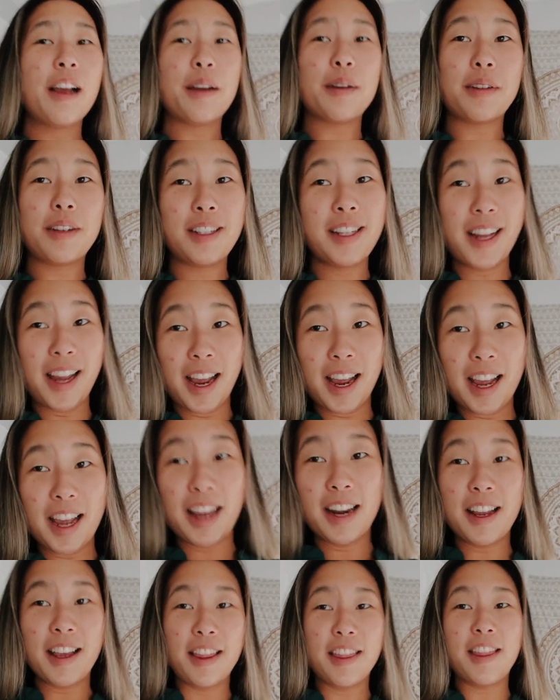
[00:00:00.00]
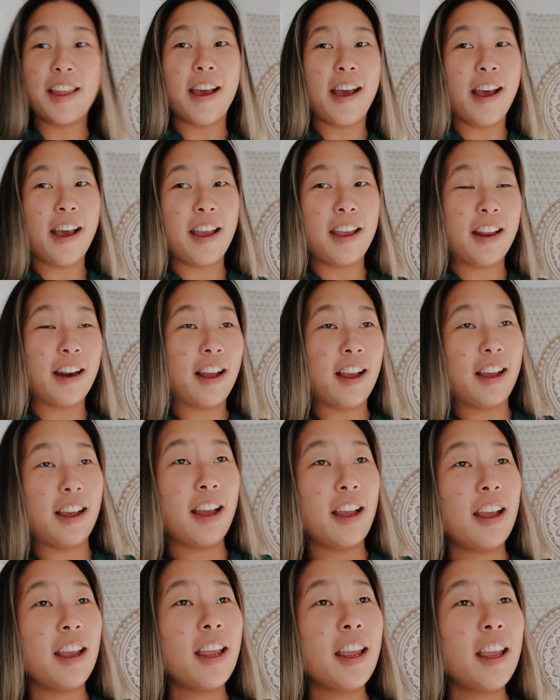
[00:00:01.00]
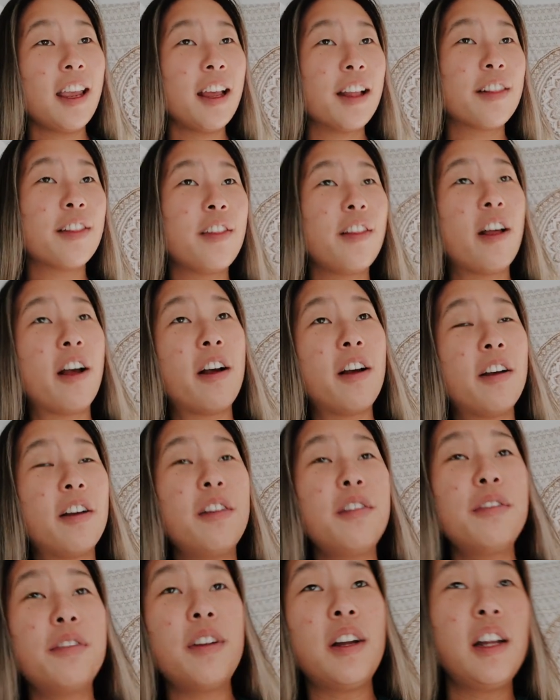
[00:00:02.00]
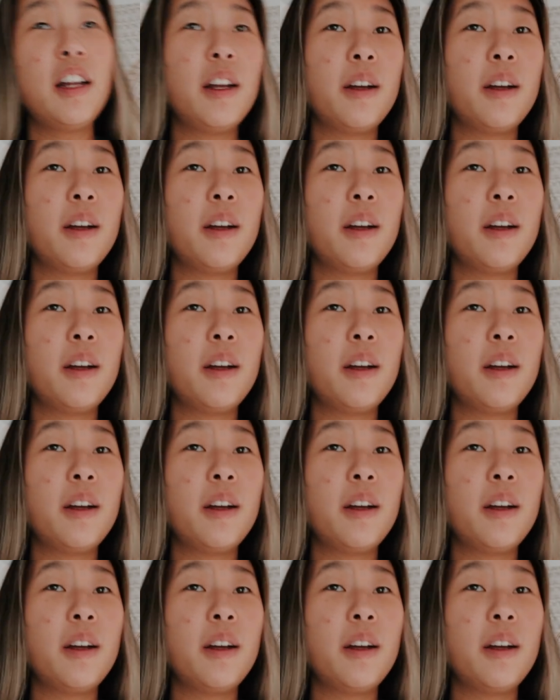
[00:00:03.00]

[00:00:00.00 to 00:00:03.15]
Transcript: I wanted to add that I love